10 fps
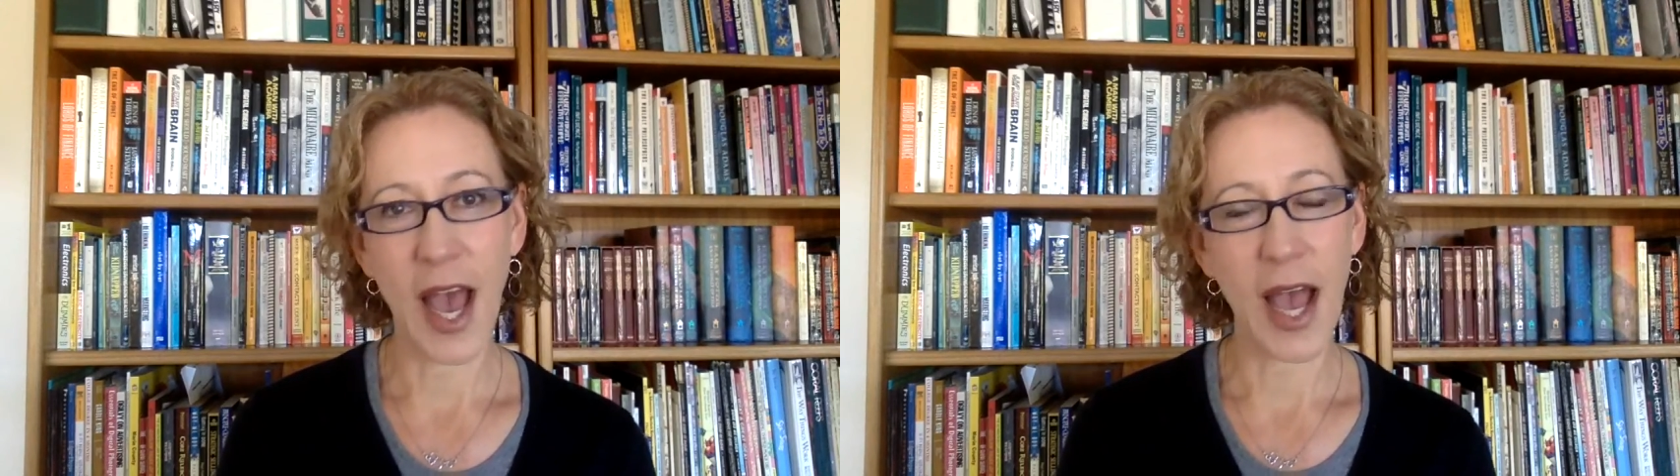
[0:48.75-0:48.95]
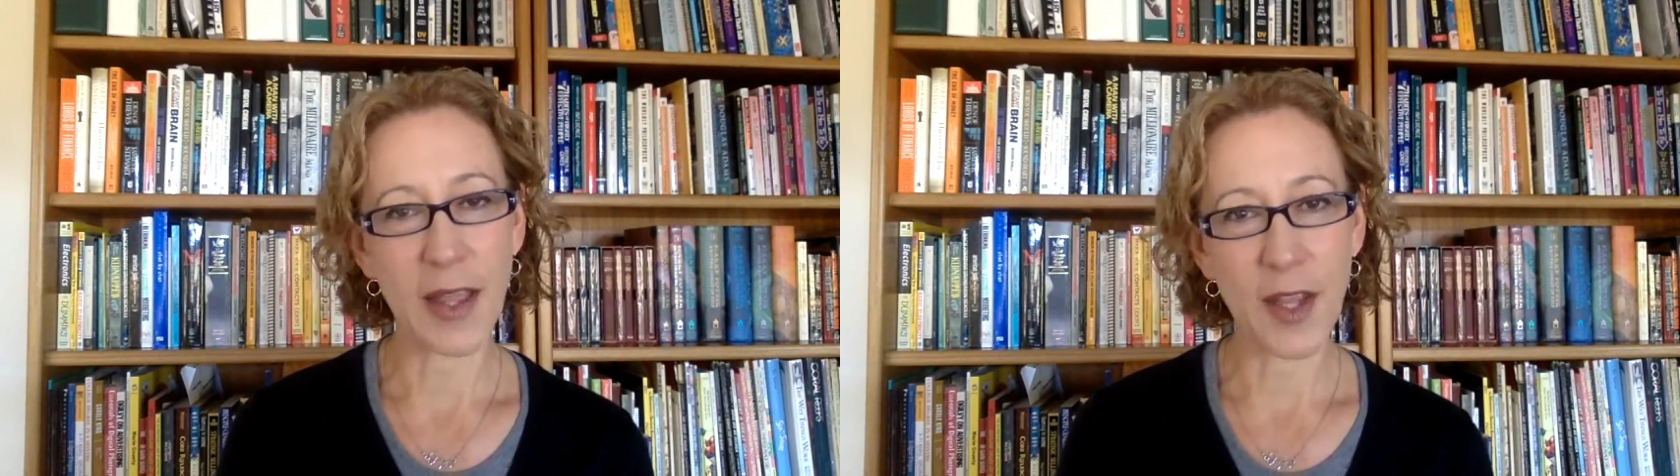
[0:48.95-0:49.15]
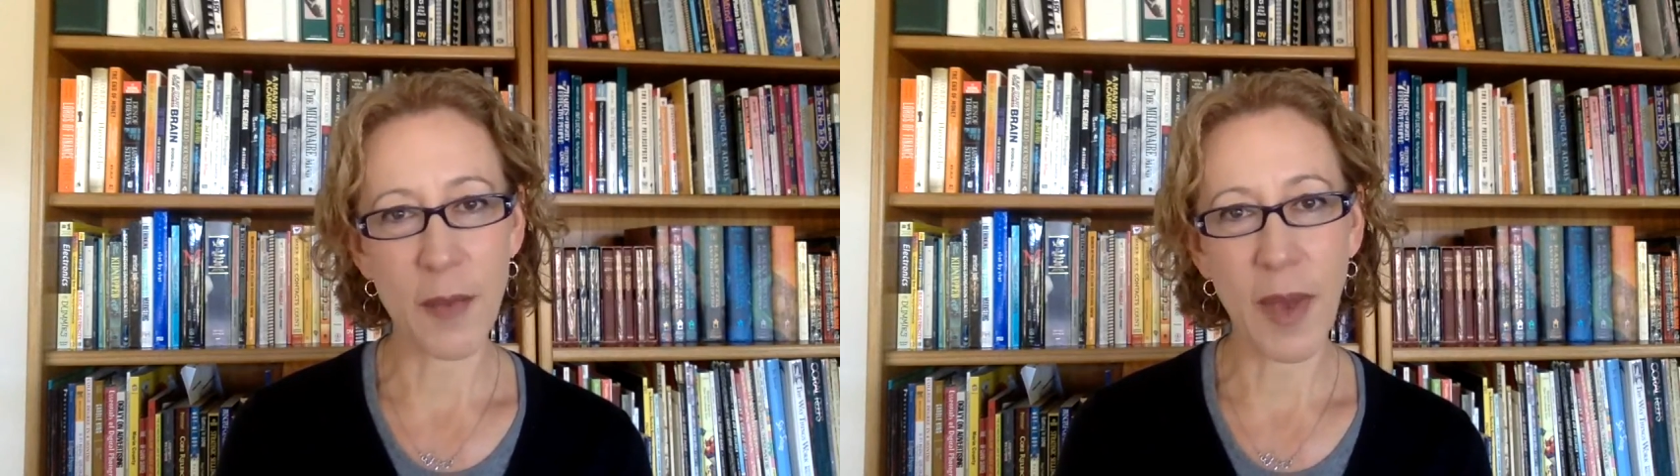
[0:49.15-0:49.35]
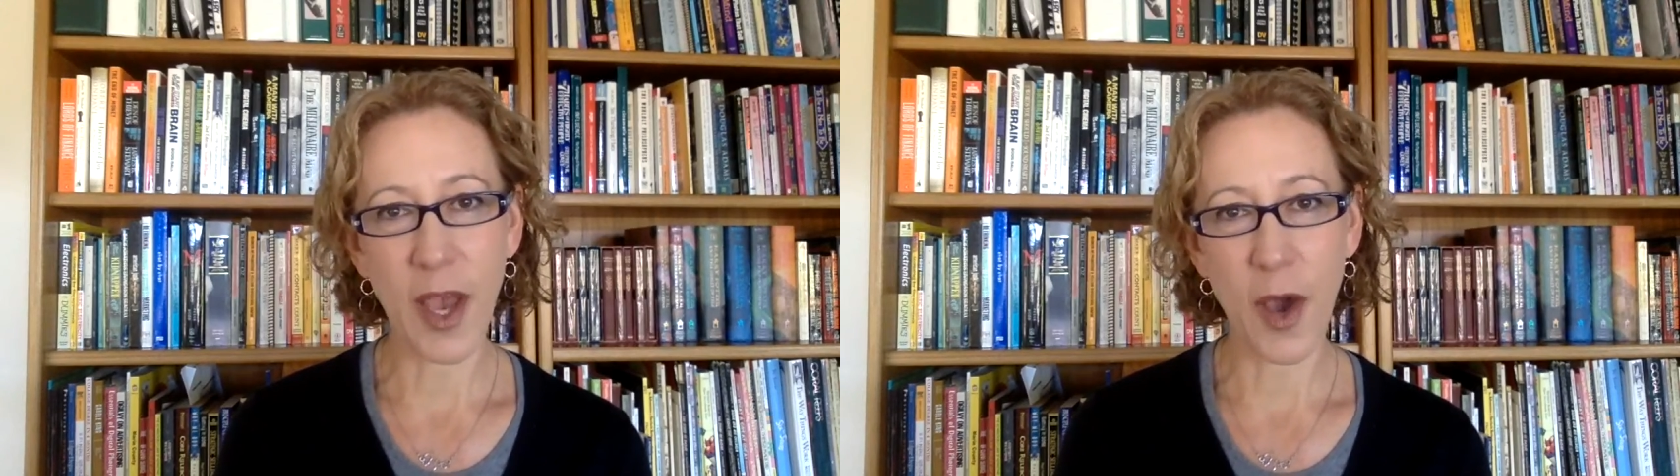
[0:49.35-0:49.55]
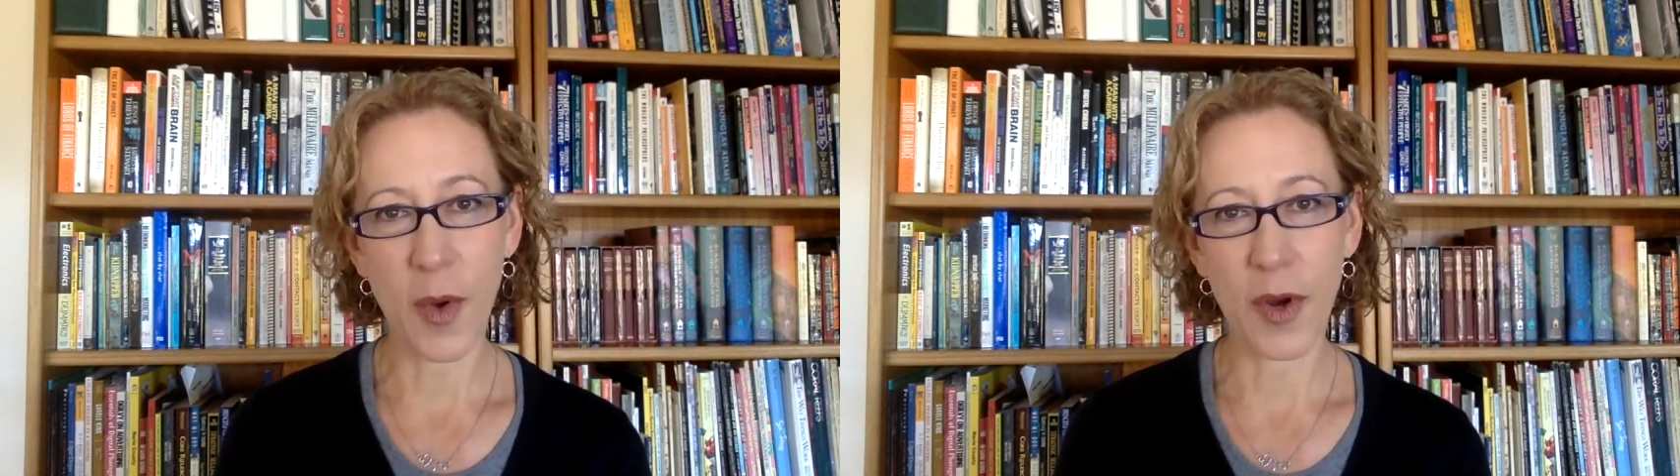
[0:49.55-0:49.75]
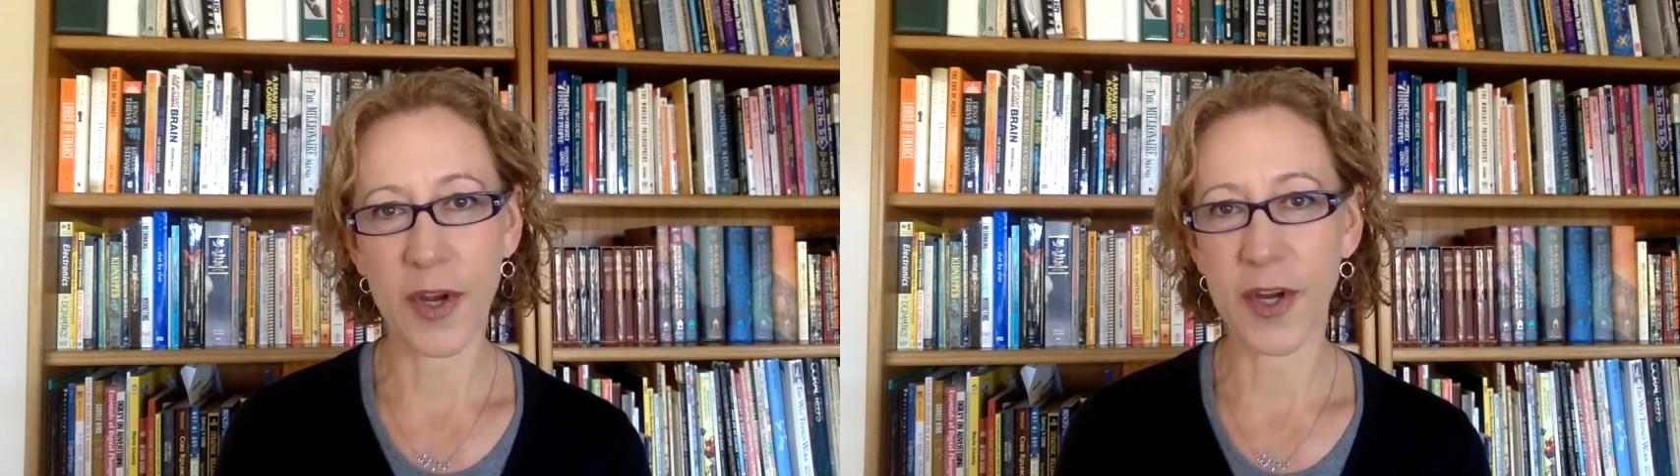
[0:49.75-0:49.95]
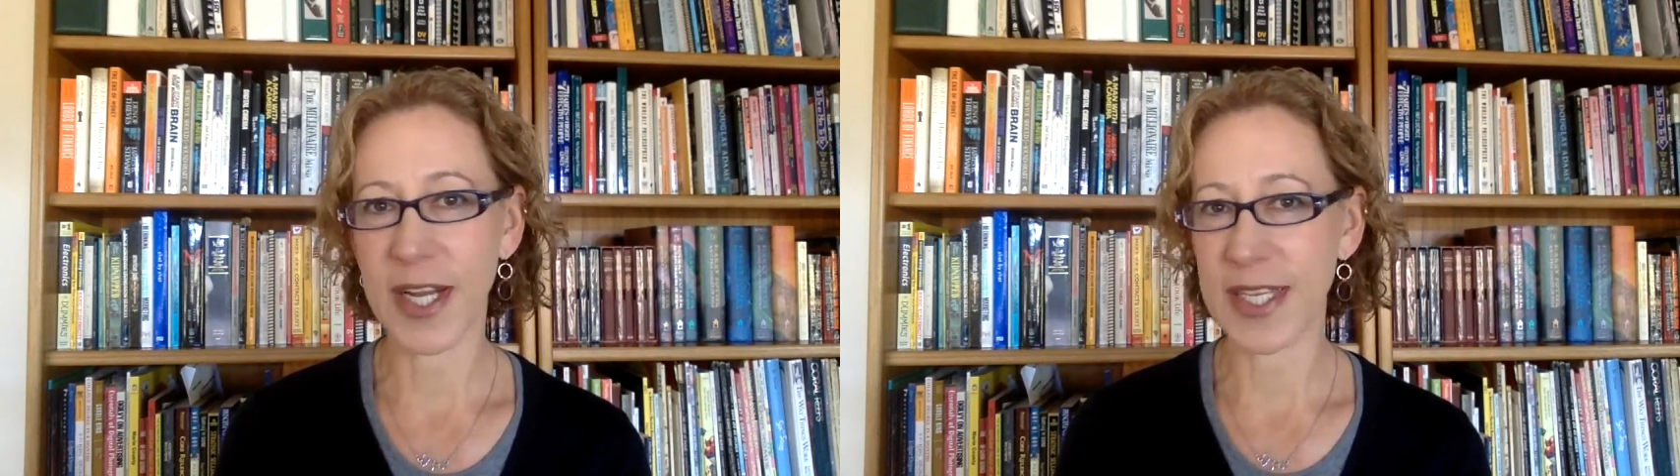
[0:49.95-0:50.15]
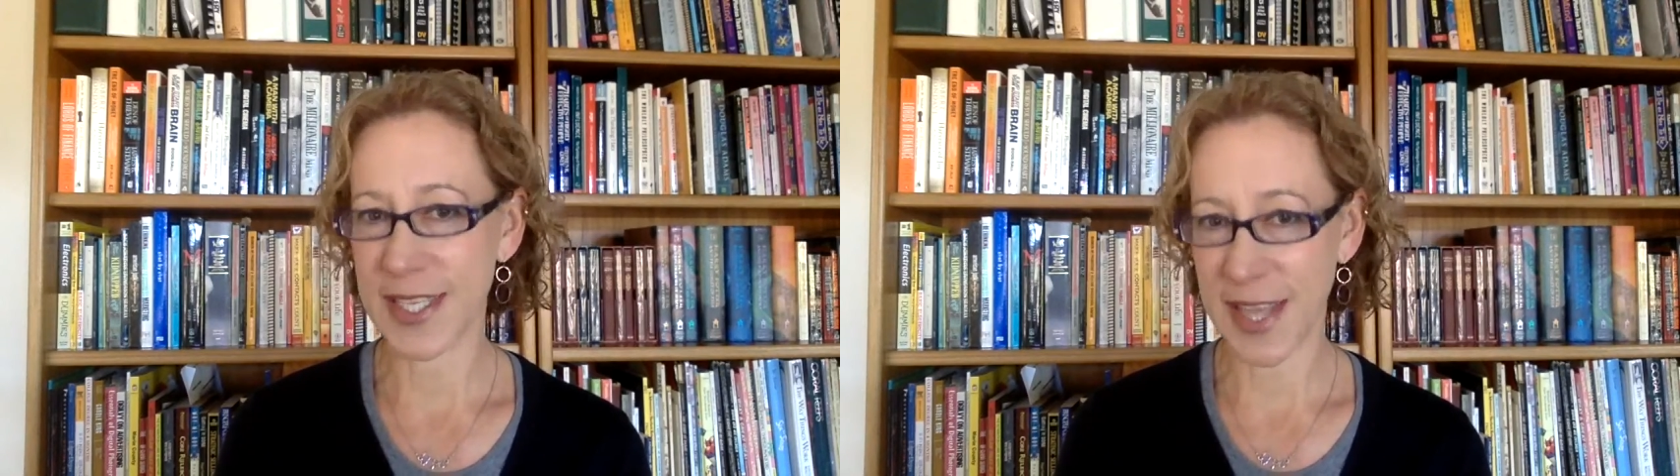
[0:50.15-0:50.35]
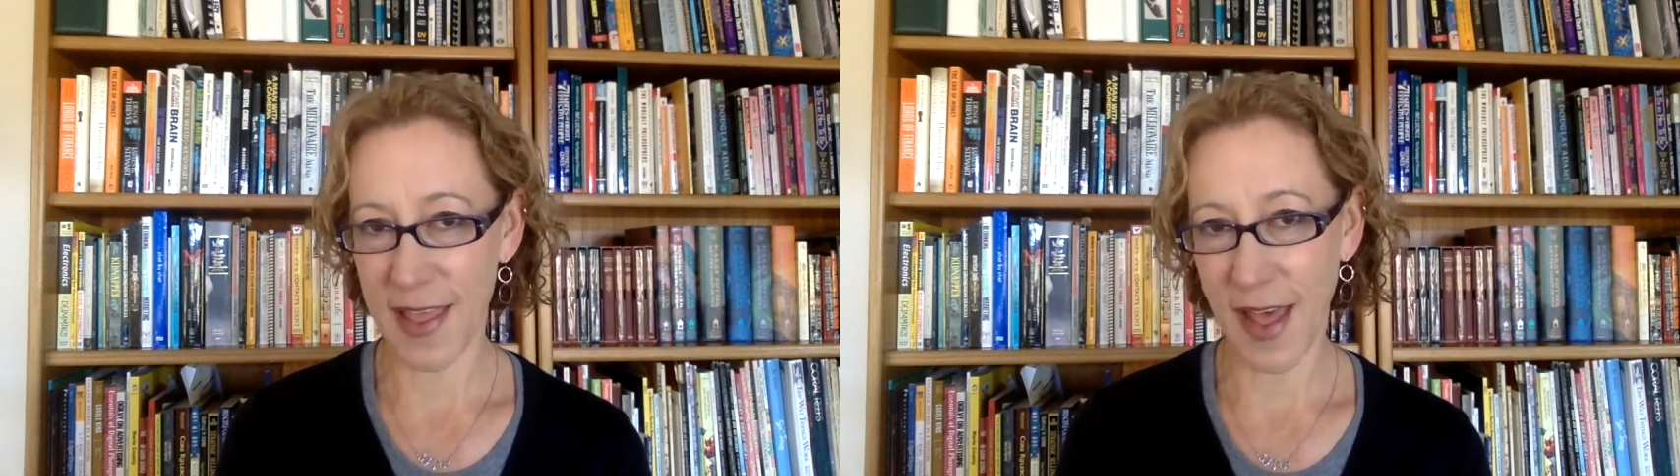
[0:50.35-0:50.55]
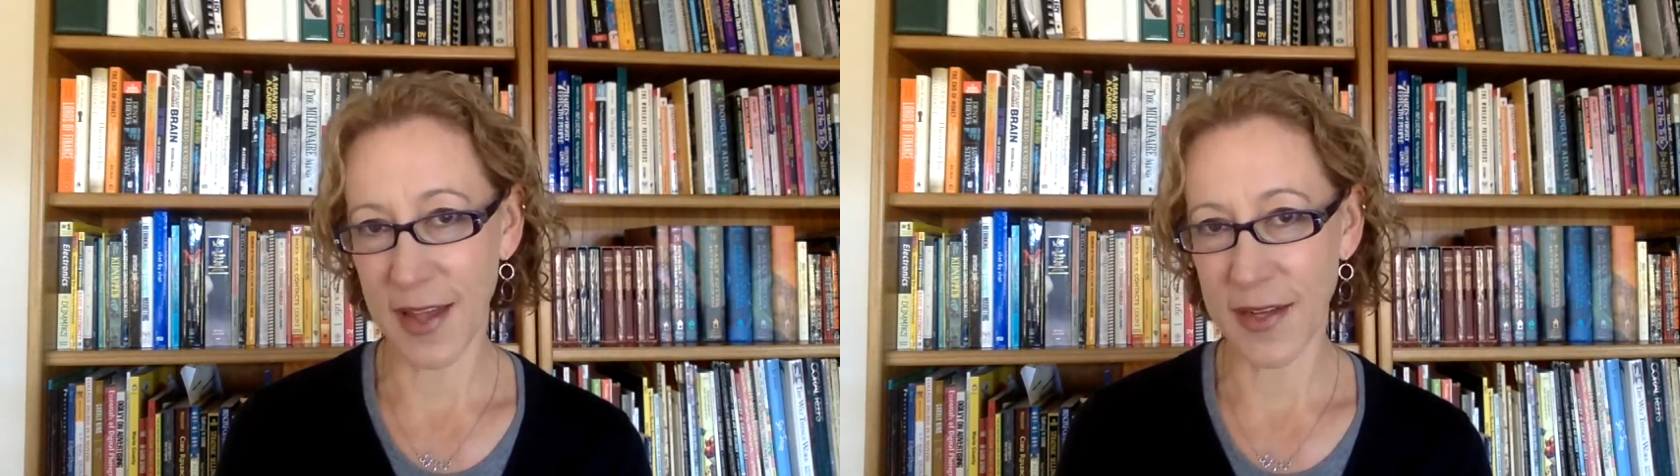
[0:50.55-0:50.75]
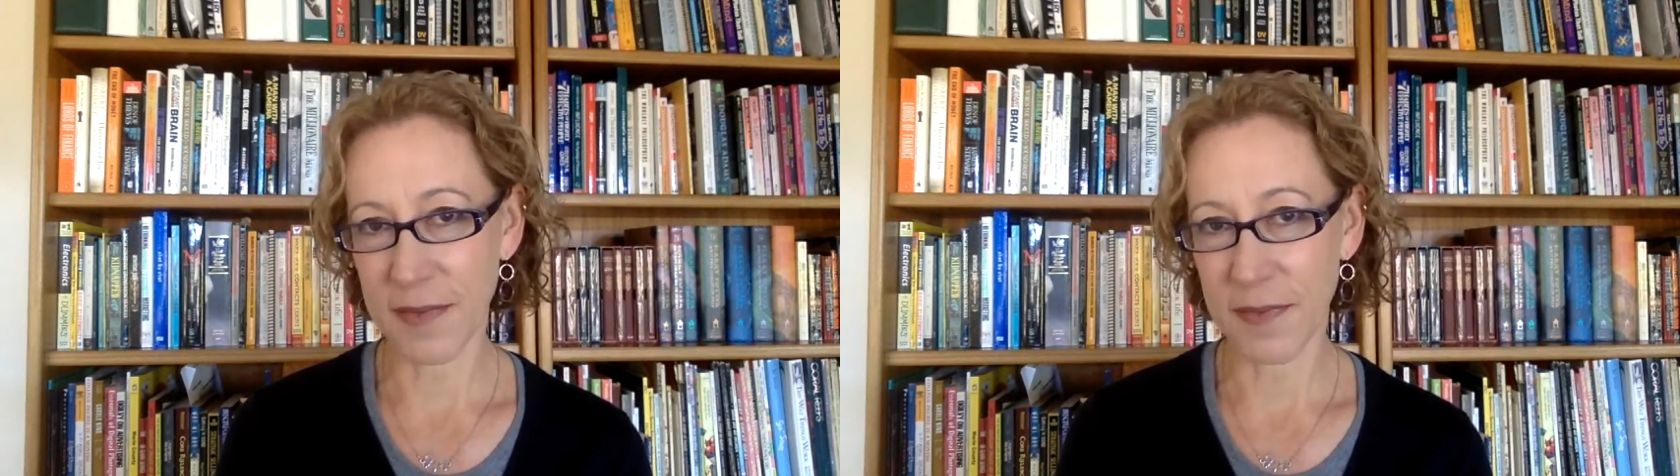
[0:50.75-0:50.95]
I look at my coworker and say that.